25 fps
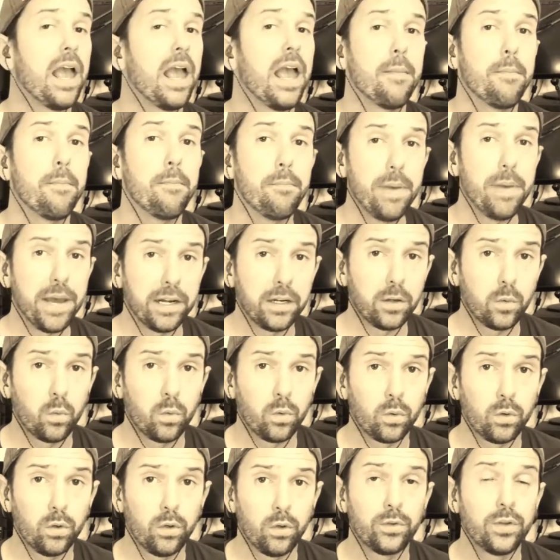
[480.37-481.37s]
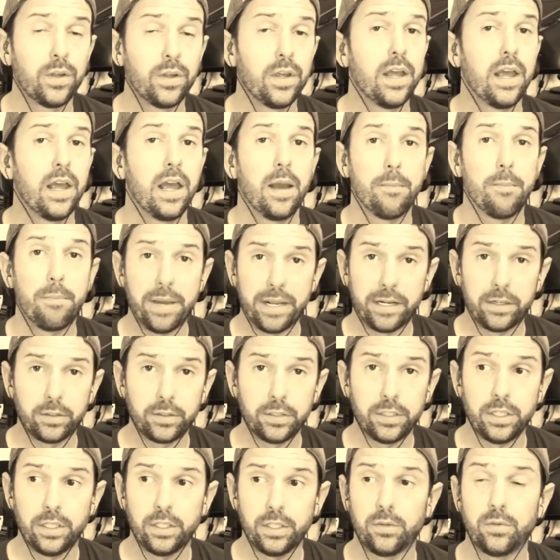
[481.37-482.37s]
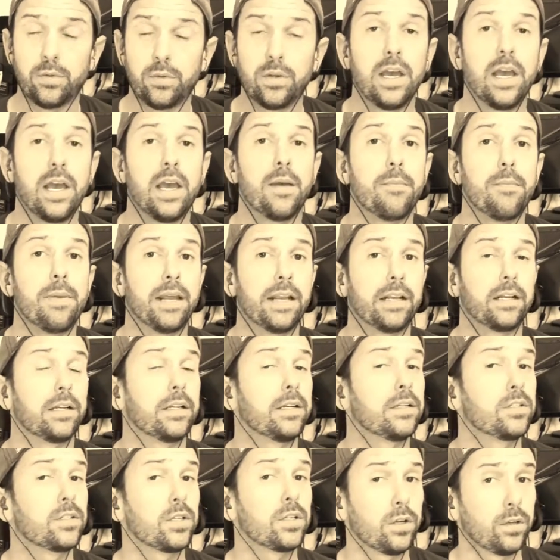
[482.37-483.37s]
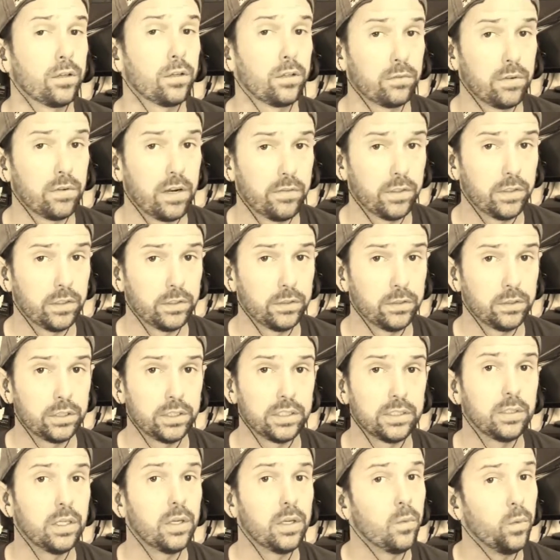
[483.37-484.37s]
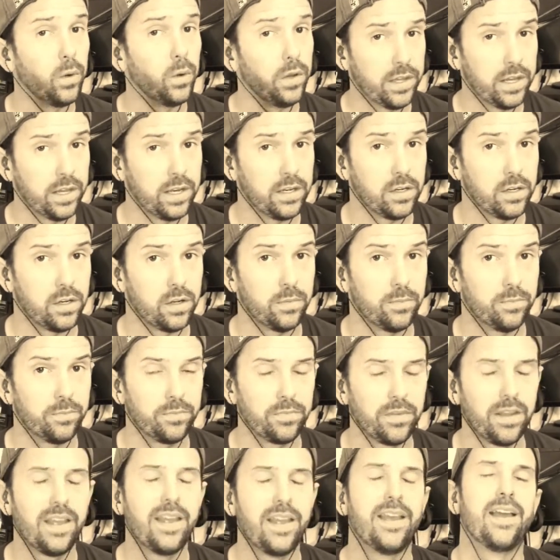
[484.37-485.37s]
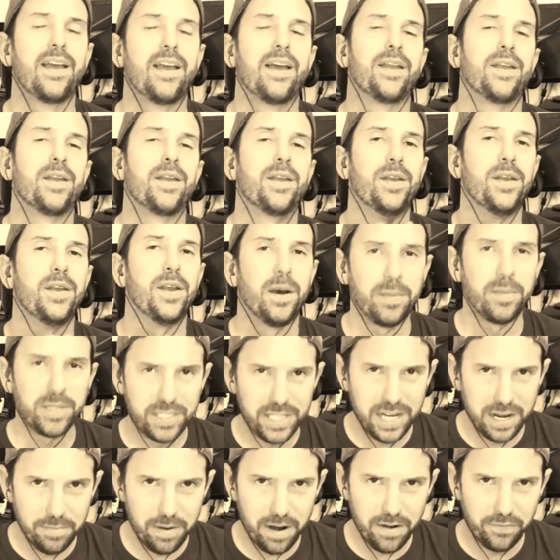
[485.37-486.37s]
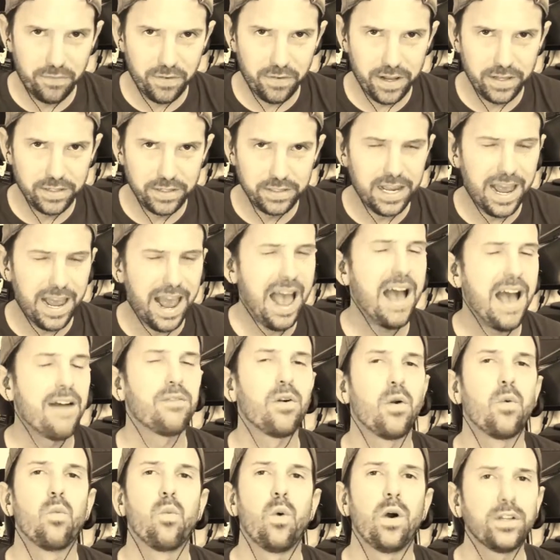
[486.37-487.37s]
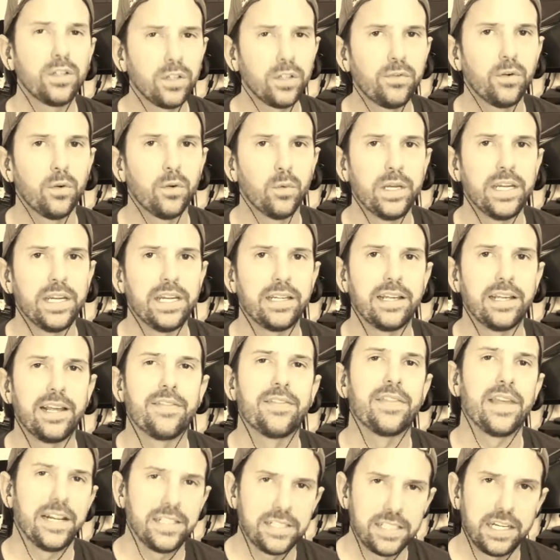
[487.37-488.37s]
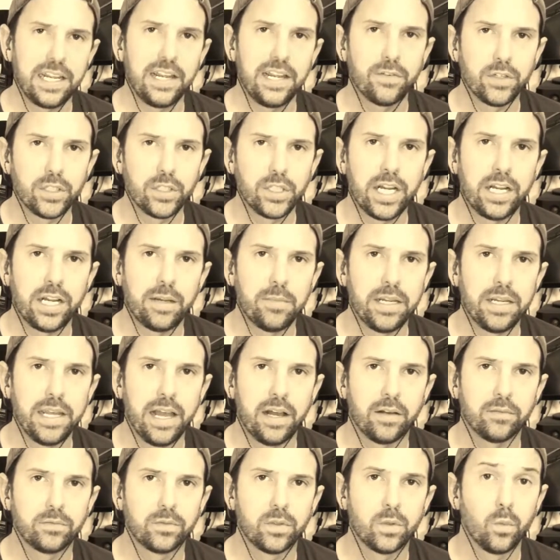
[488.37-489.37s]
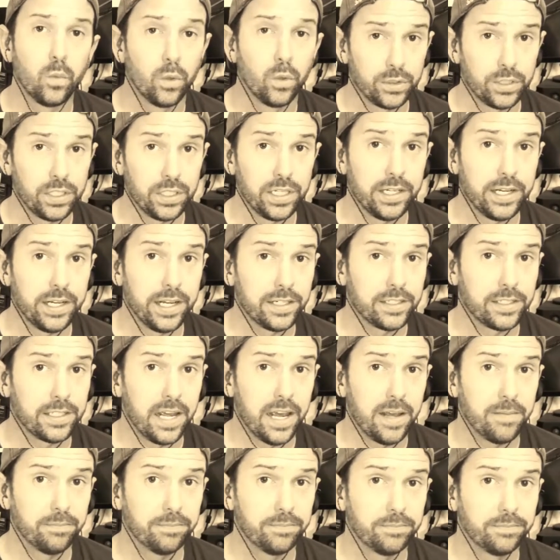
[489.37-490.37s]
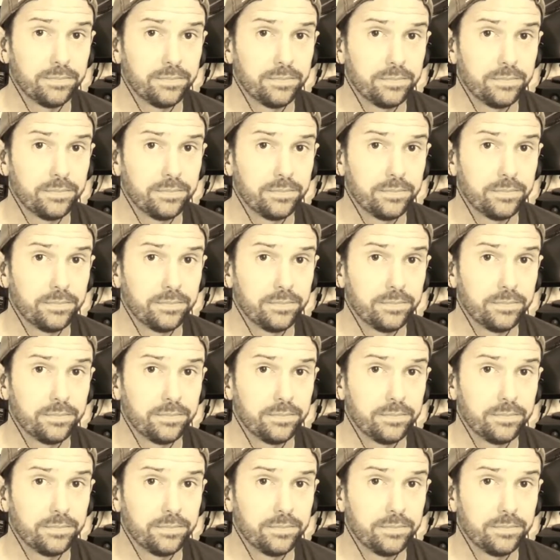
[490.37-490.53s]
a better world, a better you, a better internal revolution within you. Namaste, my friends. Have a wonderful week, and thanks again for checking me out. We'll see you next time.